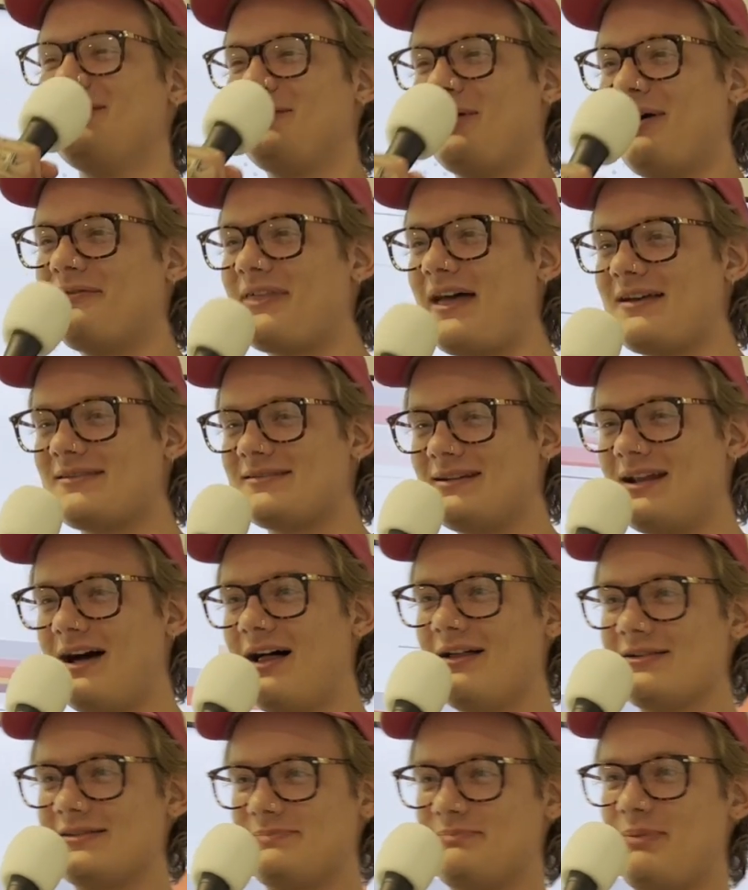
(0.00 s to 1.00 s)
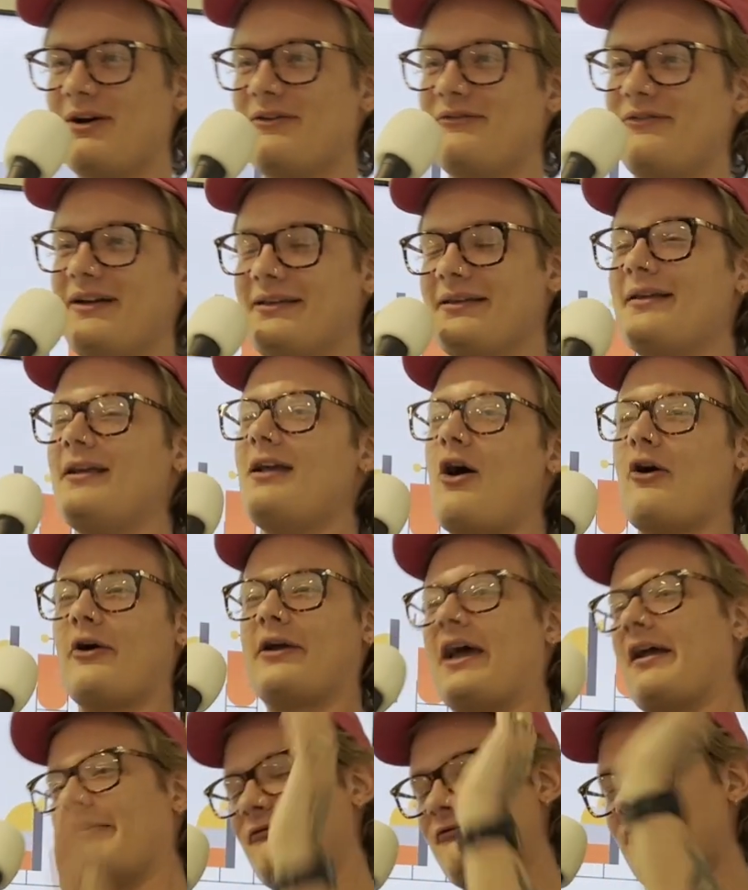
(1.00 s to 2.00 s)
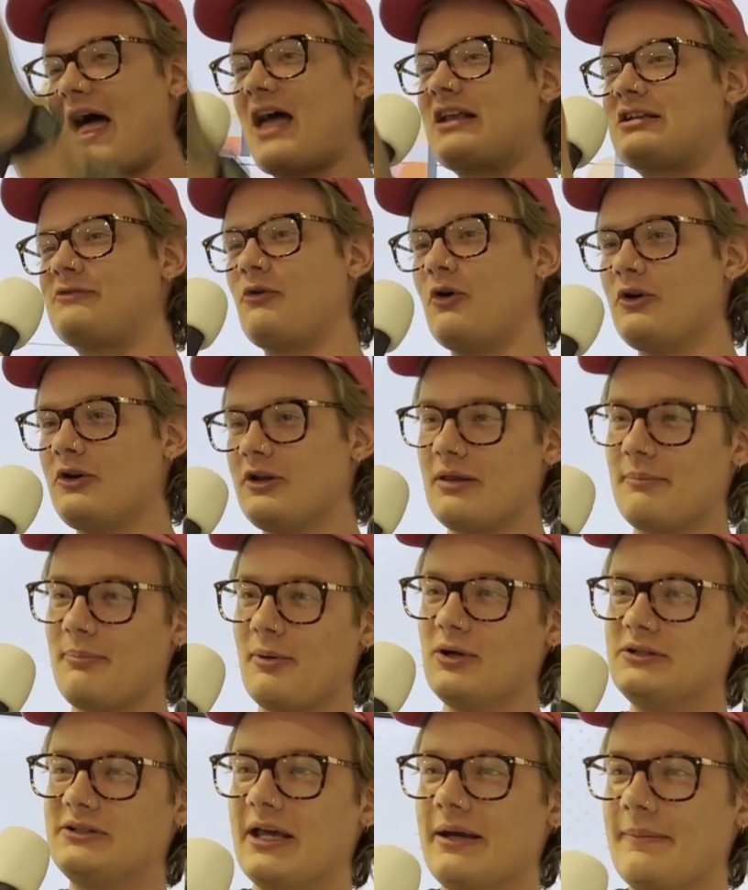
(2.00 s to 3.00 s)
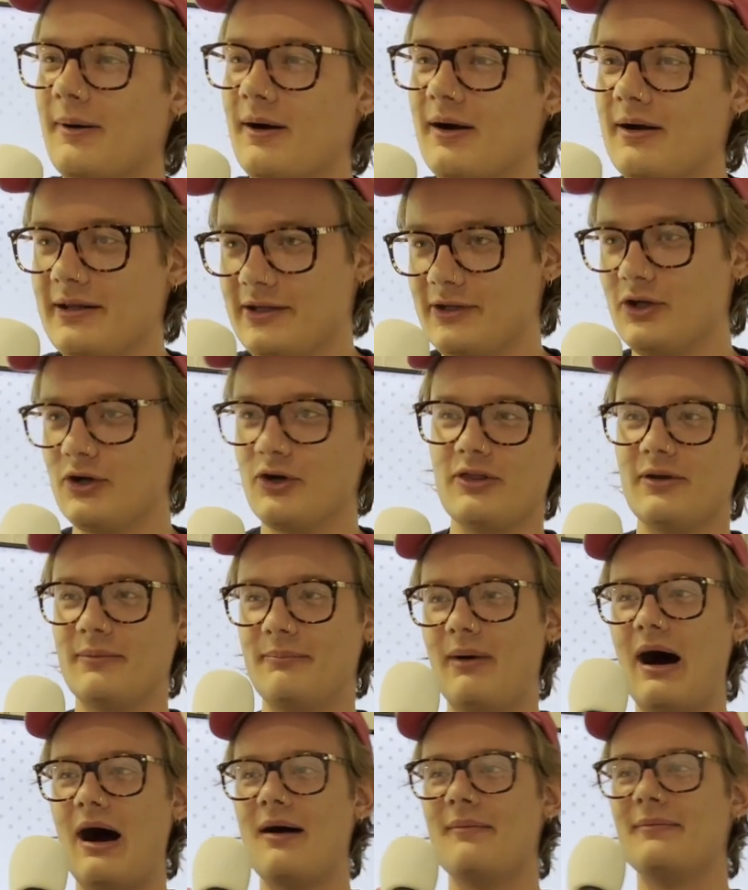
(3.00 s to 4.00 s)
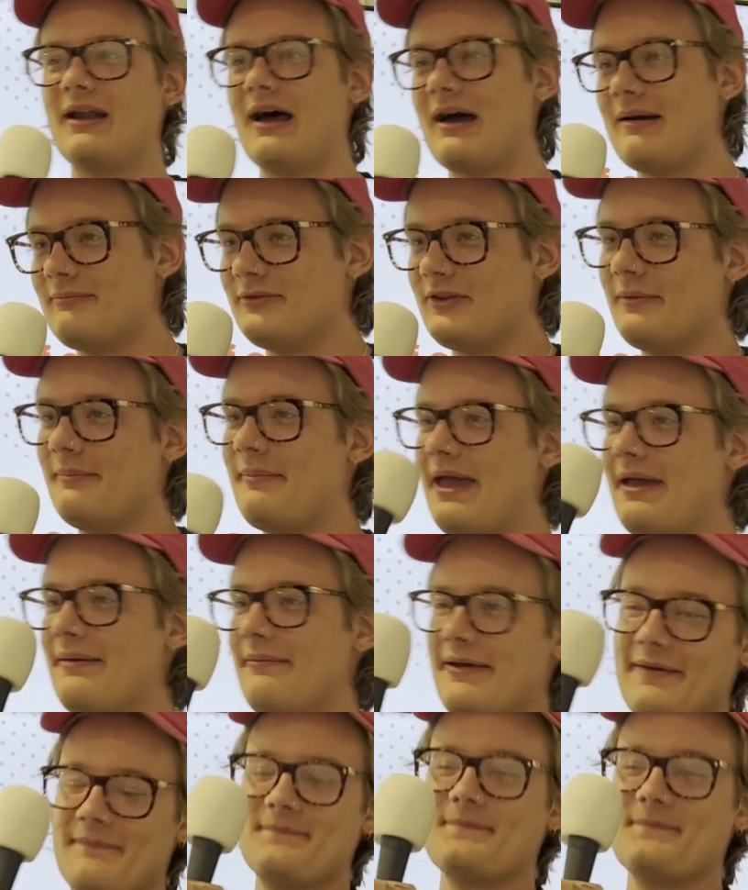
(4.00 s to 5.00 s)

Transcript: $12,000. Perfect. Okay, flash forward to the birthday party. You're the mom and I'm the baby.